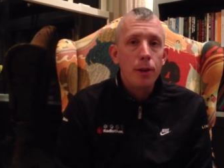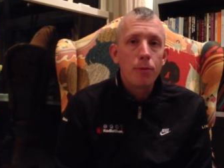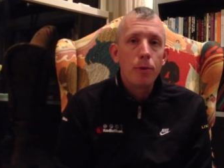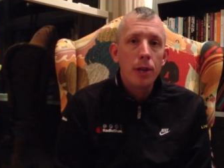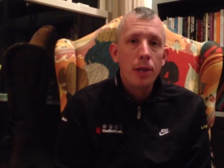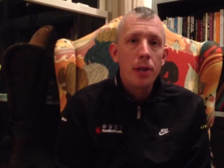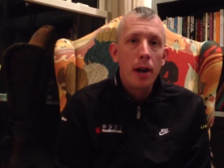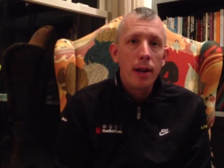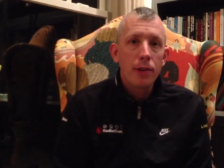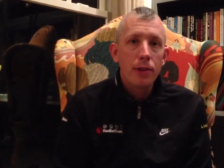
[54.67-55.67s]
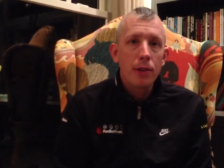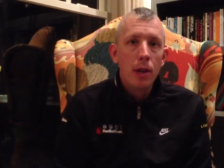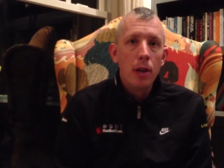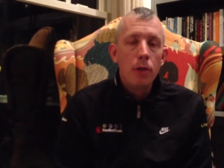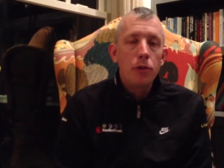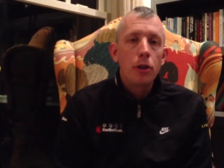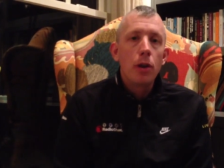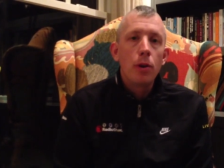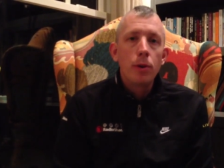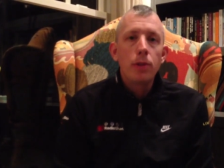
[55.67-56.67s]
It's really nice to
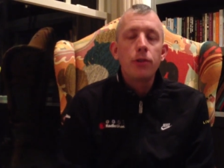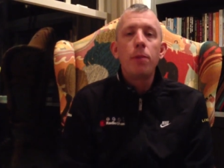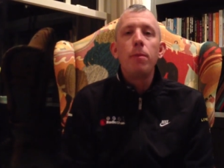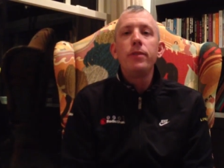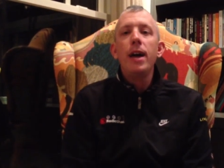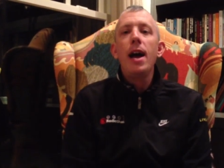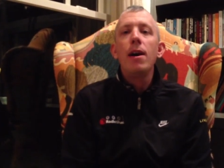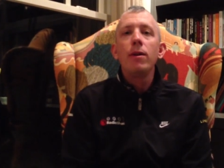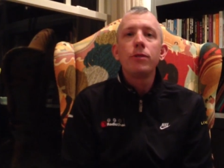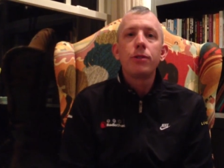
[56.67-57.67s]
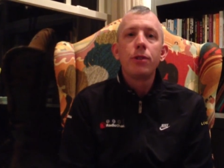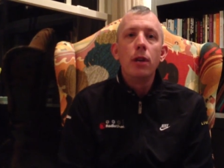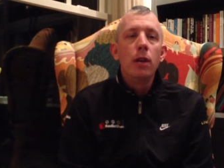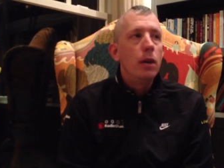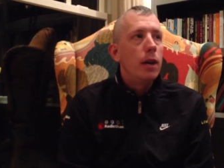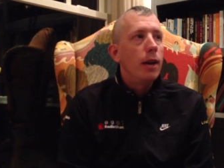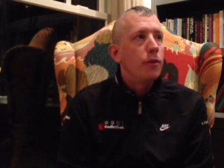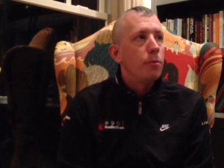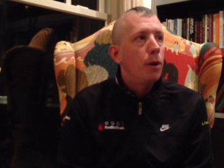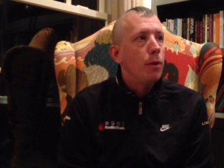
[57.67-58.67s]
go into someone's house as
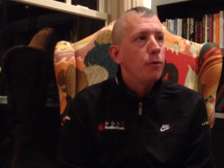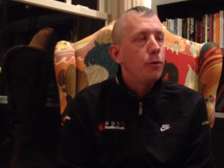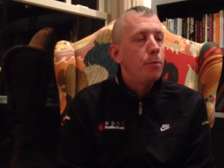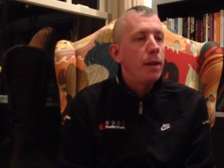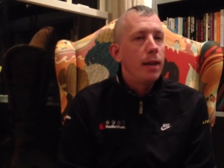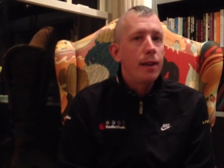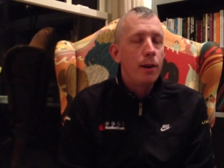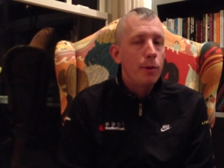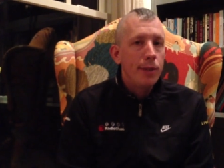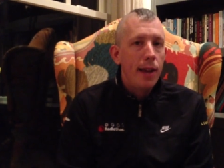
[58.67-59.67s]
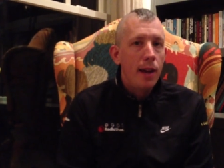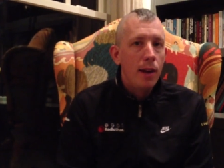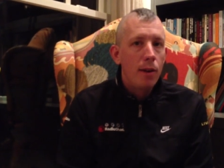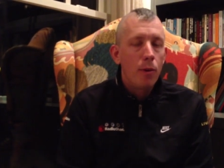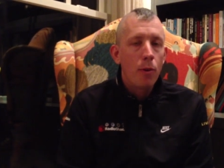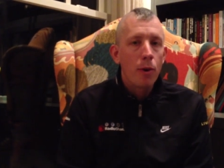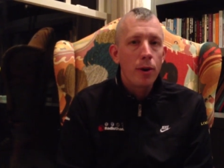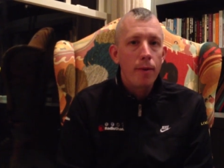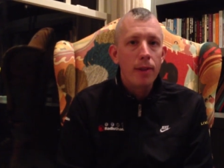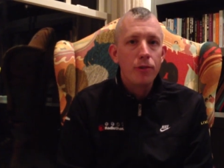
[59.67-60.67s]
opposed to being in a hotel or in a
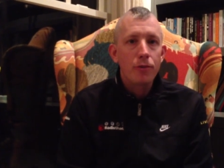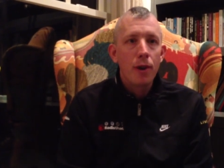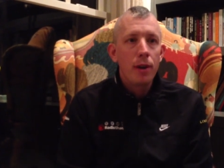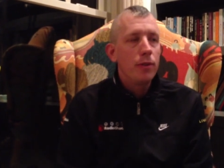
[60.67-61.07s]
restaurant.